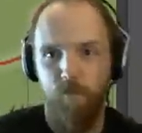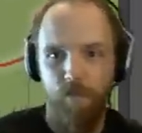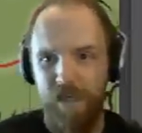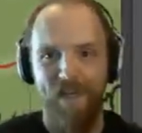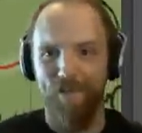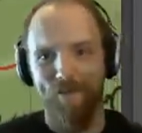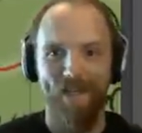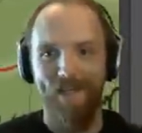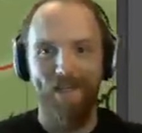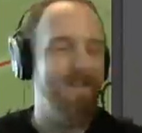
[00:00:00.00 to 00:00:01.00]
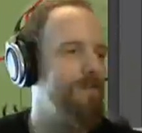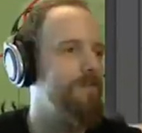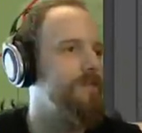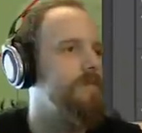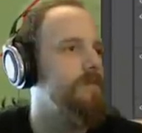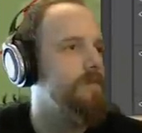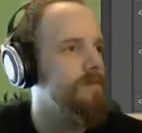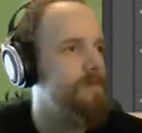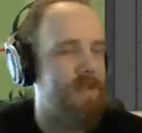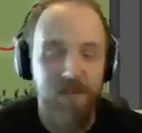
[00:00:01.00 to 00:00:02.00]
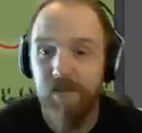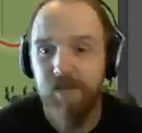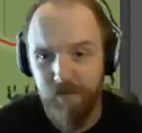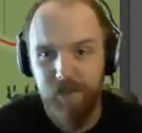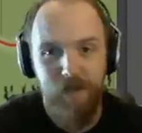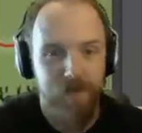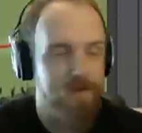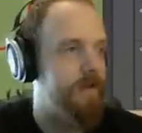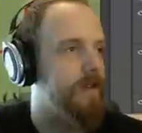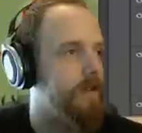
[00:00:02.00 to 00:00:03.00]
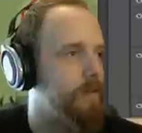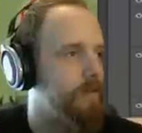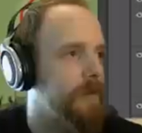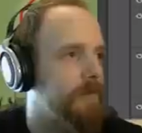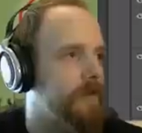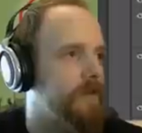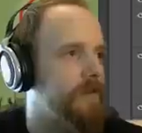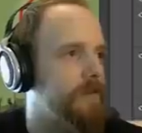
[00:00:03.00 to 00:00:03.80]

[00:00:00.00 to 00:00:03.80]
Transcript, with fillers: Kazbar. That's actually the title of the track. I wasn't being racist.